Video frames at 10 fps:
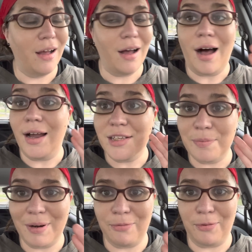I just
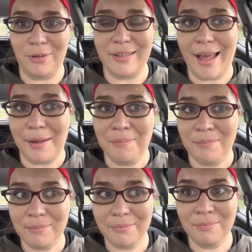spent a full day
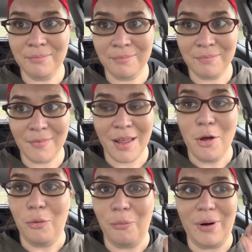
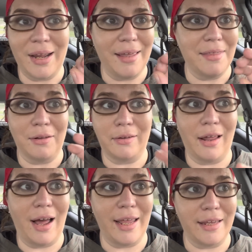with
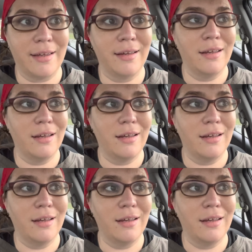like